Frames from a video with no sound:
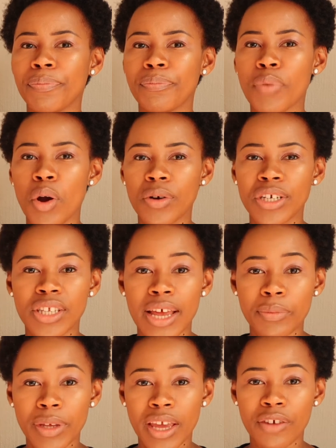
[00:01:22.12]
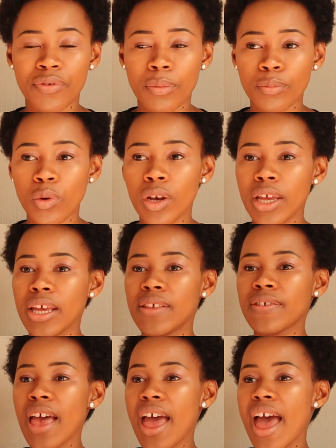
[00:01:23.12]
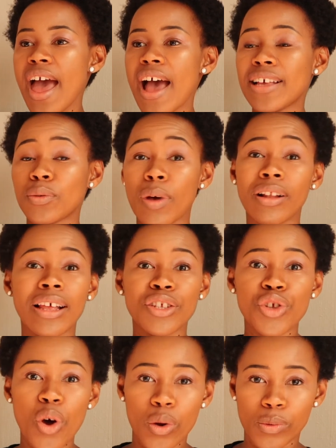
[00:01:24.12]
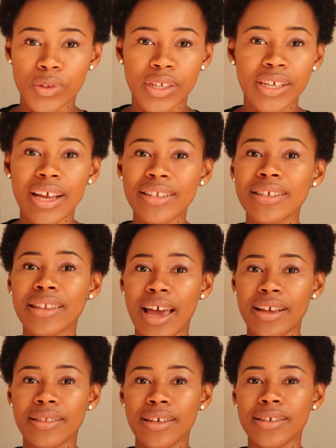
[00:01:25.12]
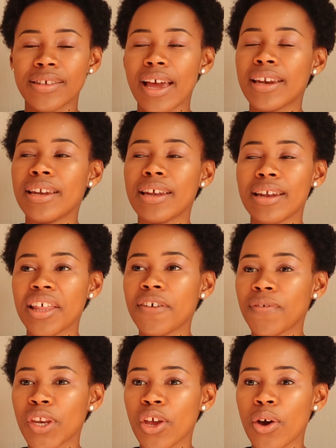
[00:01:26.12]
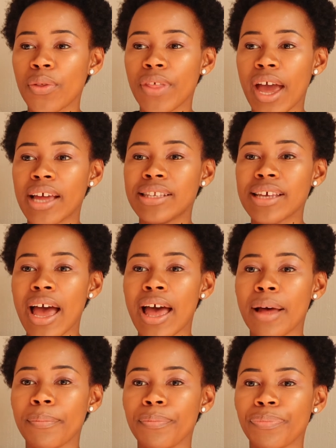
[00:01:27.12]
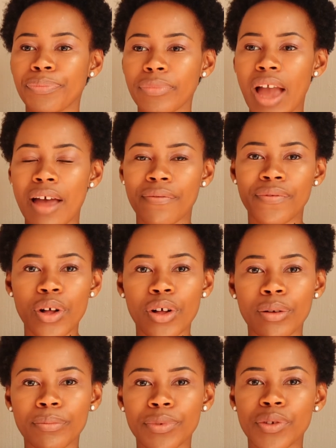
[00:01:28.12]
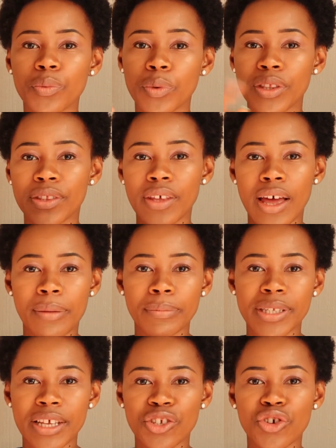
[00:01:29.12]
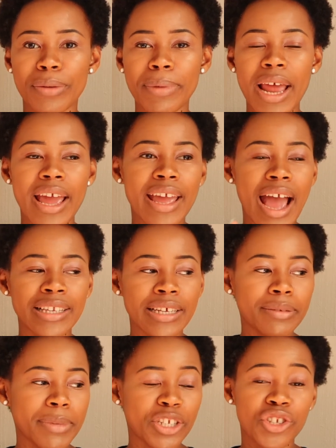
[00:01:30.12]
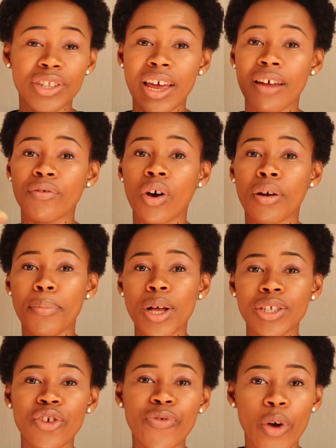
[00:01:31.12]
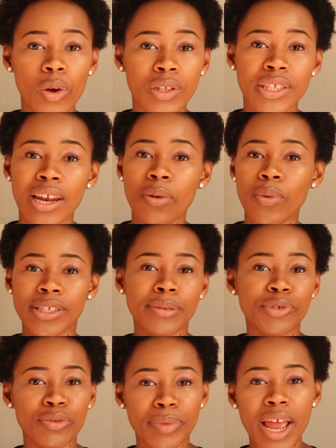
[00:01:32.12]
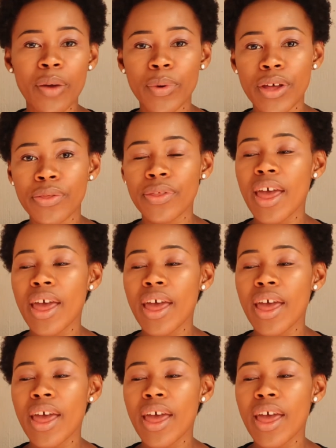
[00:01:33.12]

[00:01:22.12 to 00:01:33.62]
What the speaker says: porridge that we get from Woolies, as well as oats. He doesn't like these. And in another video that I filmed with sensory play, I did mention that I've got a box of oats that I want him to play with,